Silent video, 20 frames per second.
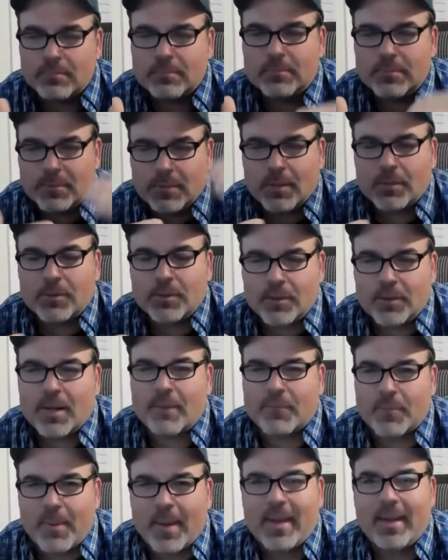you're going to have
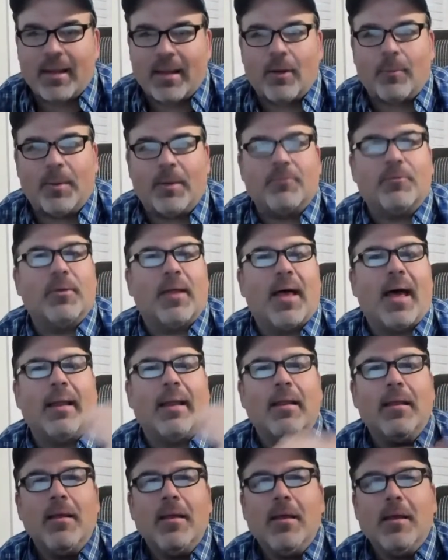to pay a little bit for that,
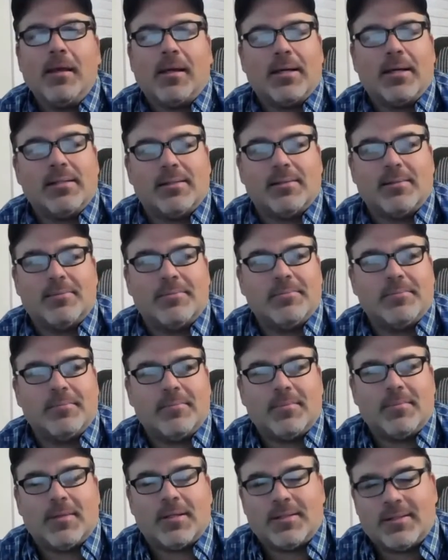because
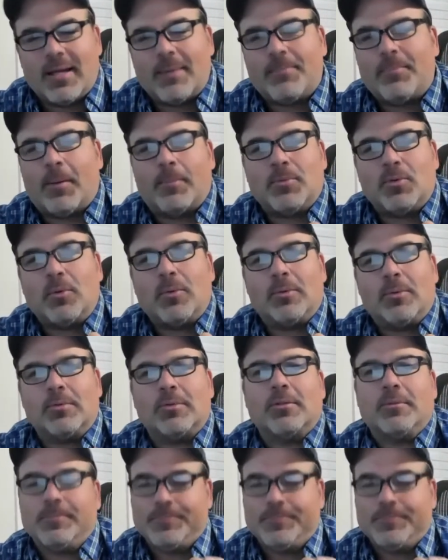the step up tools,